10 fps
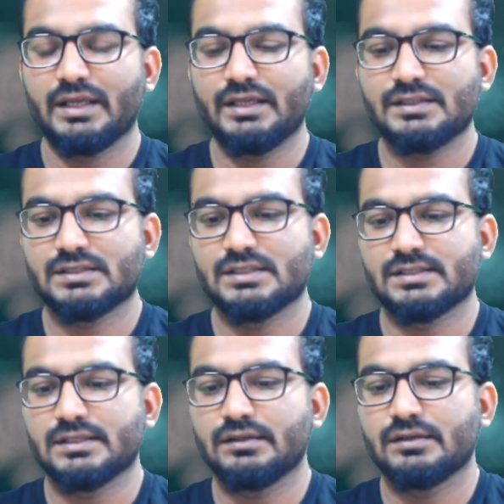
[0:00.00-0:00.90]
Each
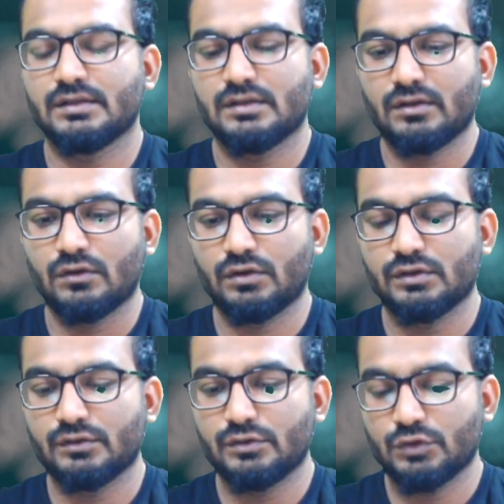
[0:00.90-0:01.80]
session,
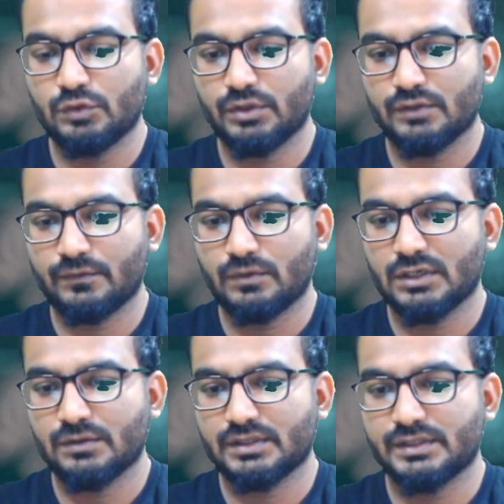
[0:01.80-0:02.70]
it will be of 1
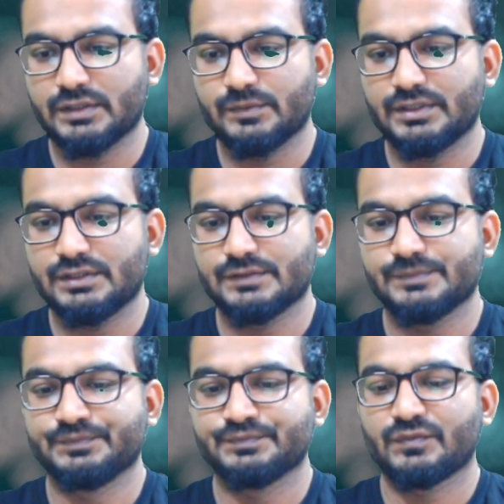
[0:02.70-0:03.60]
hour 30
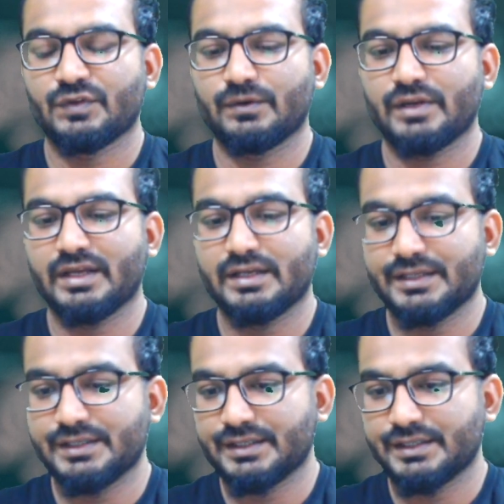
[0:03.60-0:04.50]
minutes, okay, and a
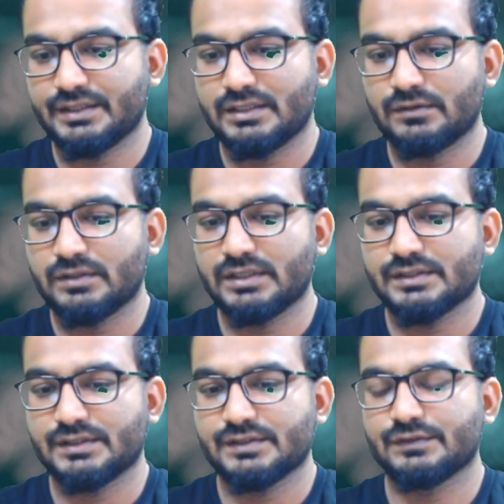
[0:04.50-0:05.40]
dedicated doubt clearing
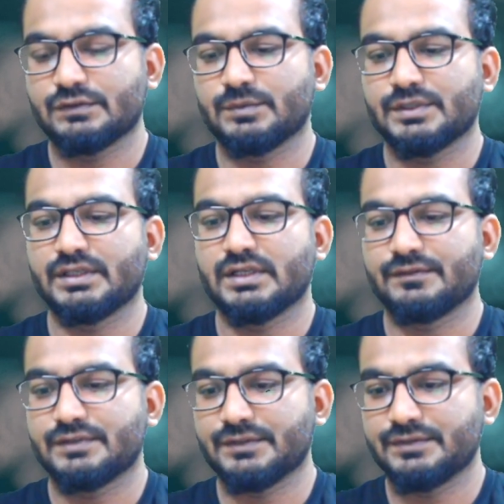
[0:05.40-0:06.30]
sessions will be there
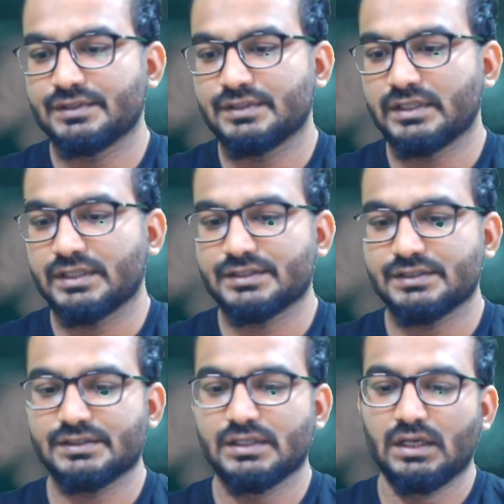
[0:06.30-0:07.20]
after every 3
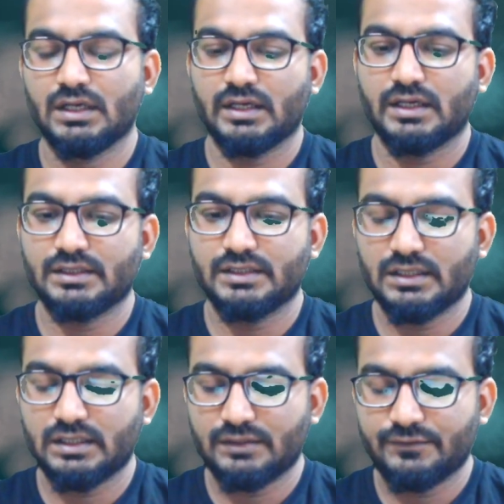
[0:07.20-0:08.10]
lectures, and
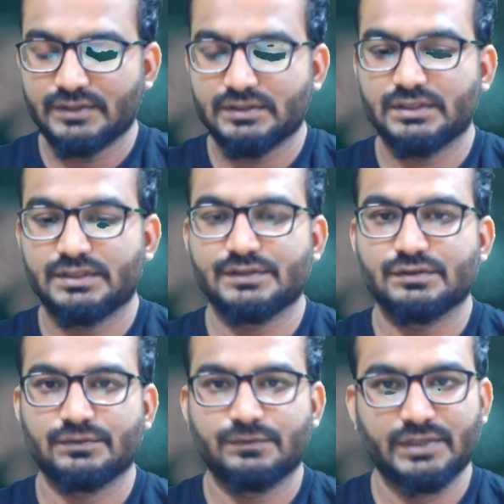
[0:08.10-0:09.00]
there are facilities
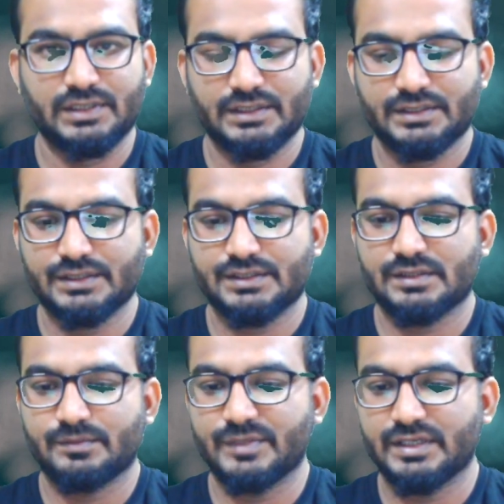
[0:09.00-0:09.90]
of weekly test,
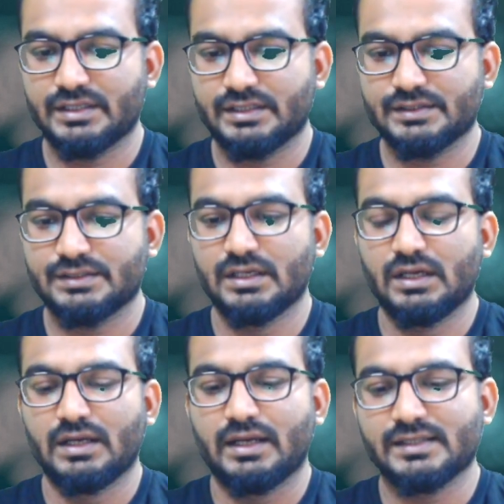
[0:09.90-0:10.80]
mega test.
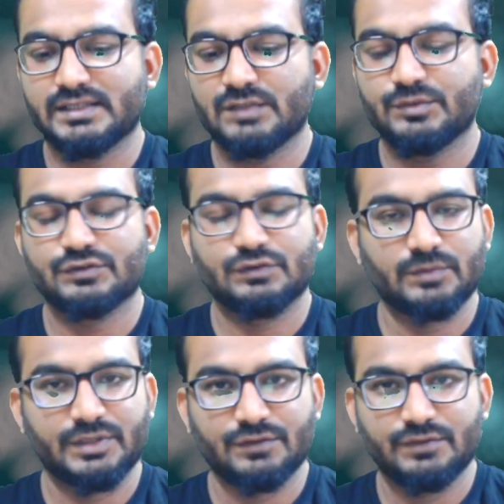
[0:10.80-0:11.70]
Assignments will
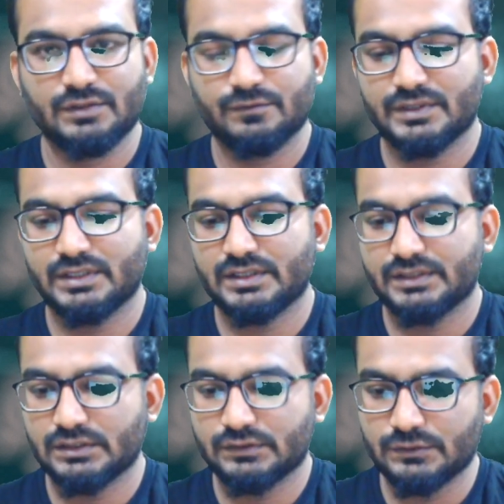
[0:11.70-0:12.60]
be given with the
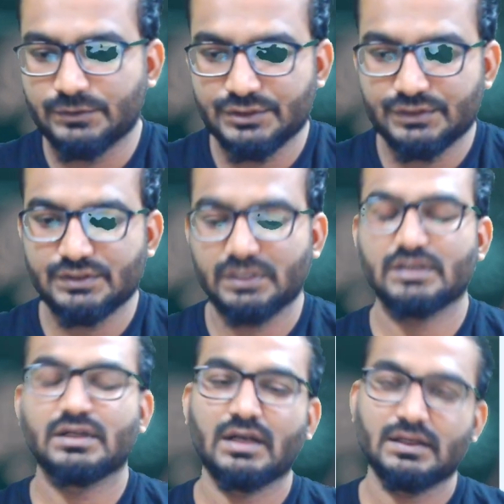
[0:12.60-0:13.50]
detailed solutions,
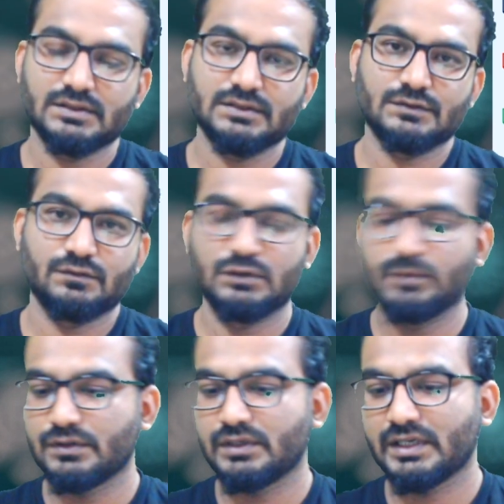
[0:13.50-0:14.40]
and classes will
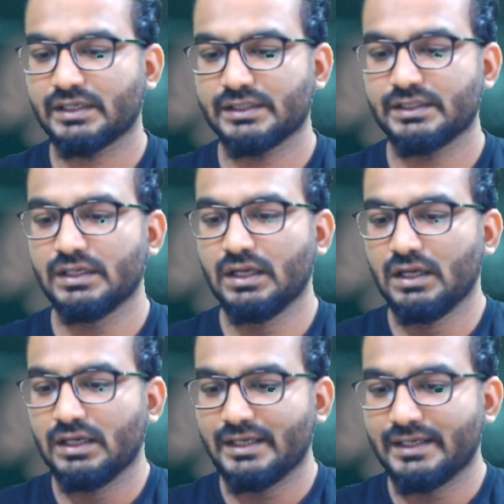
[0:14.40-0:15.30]
be conducted
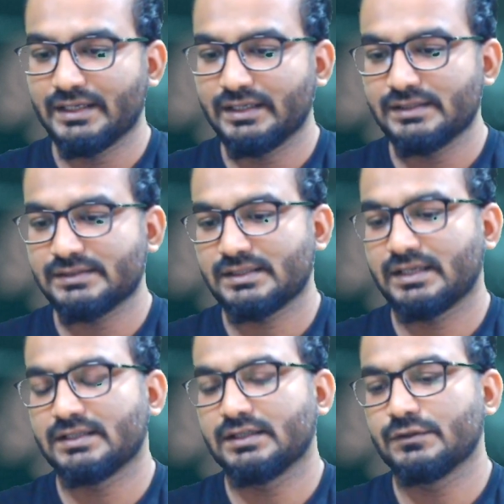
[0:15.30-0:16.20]
in English
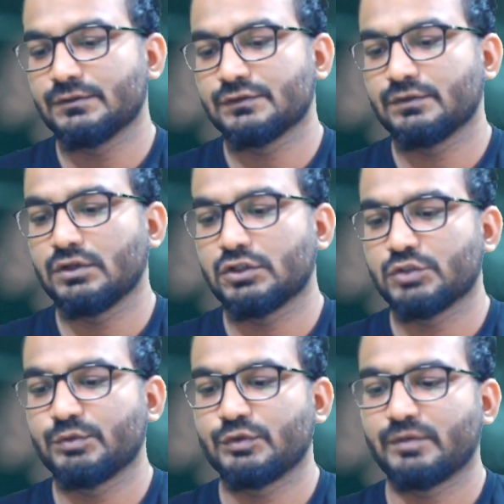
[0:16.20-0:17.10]
and the notes will
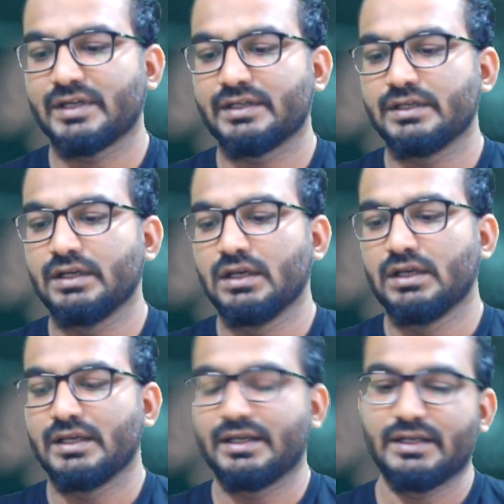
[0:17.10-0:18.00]
also be provided
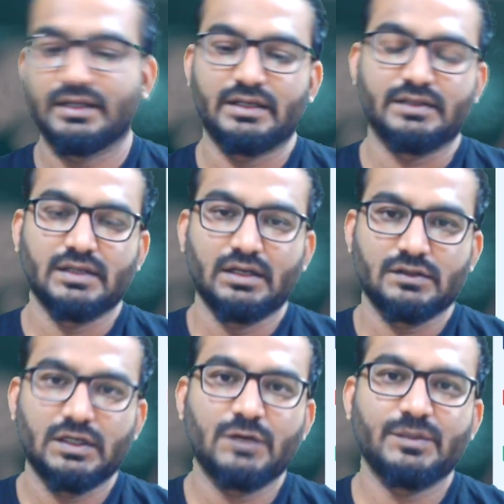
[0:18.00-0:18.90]
in English.
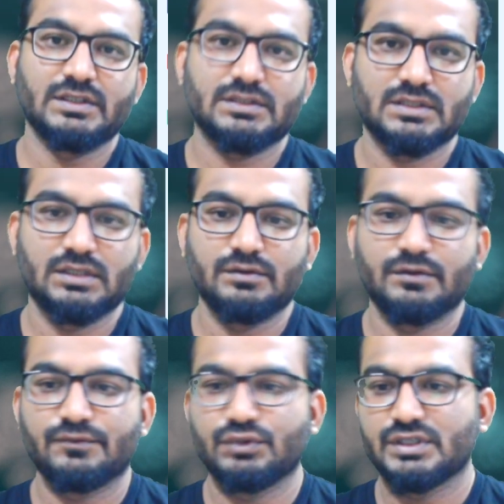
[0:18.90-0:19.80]
So let me just tell you,
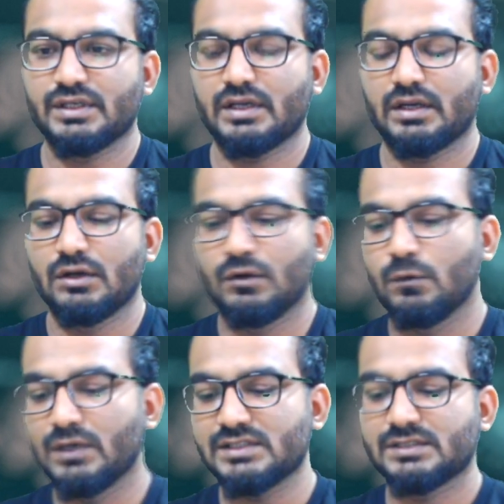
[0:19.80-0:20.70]
if you take
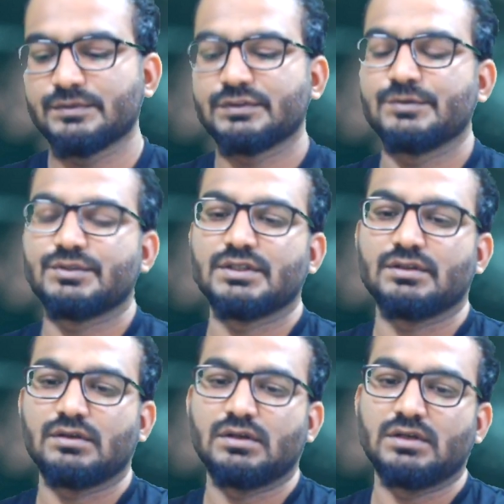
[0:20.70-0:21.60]
one
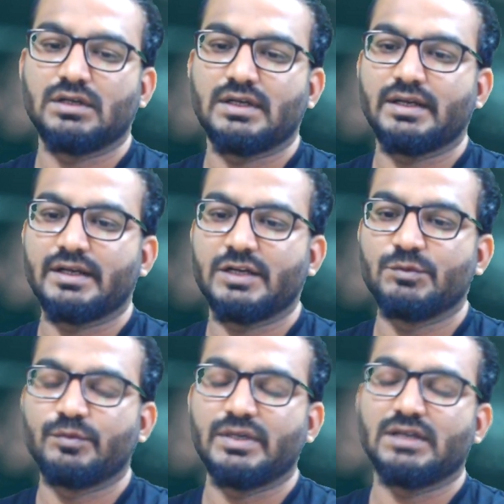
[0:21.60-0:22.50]
subscription on
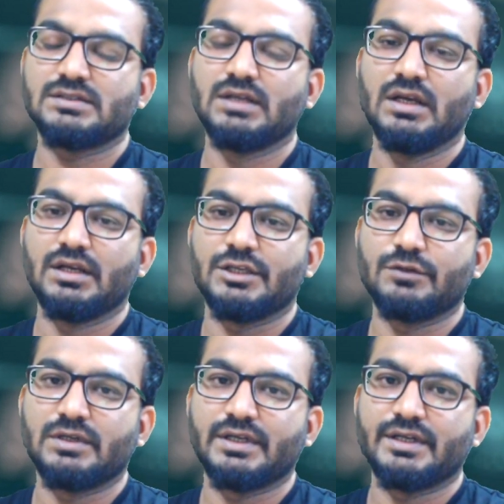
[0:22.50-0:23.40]
Unacademy Plus, you
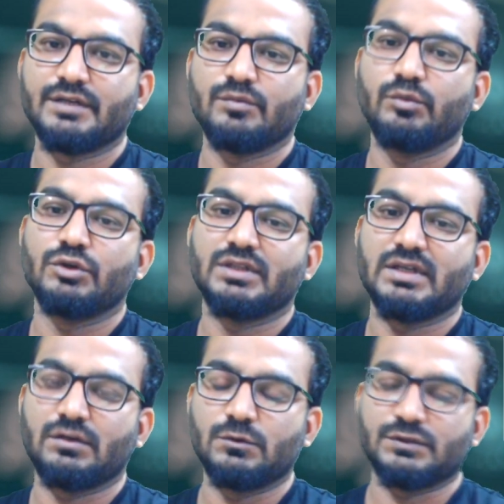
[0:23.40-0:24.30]
will get both
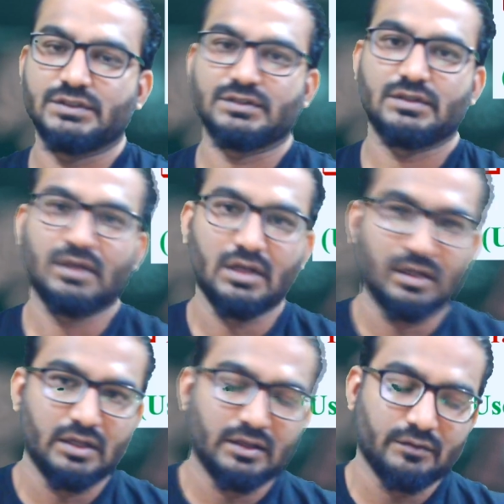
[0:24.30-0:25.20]
the courses,
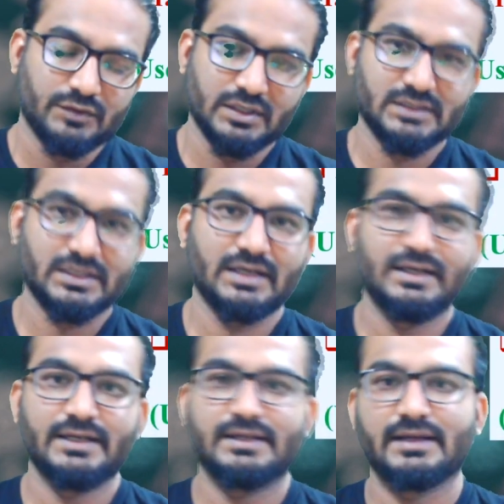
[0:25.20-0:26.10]

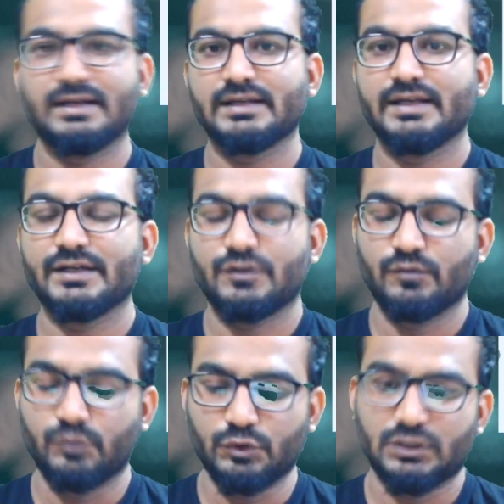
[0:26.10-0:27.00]
CSIR-NET and GATE,
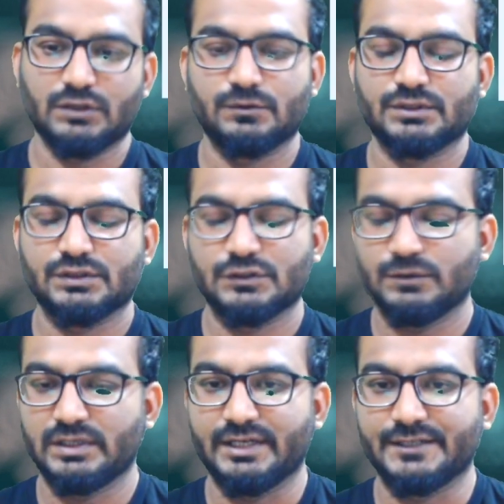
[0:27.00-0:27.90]
both the courses you
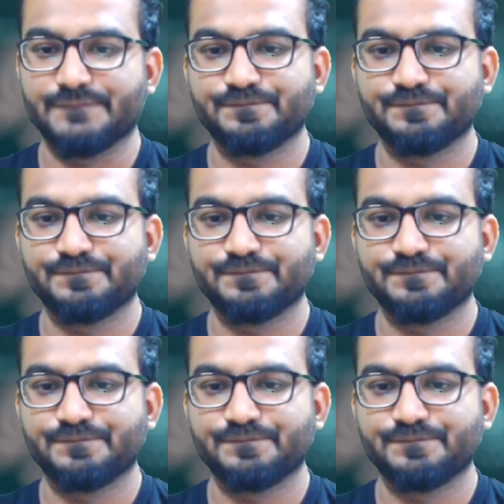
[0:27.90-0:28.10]
will get.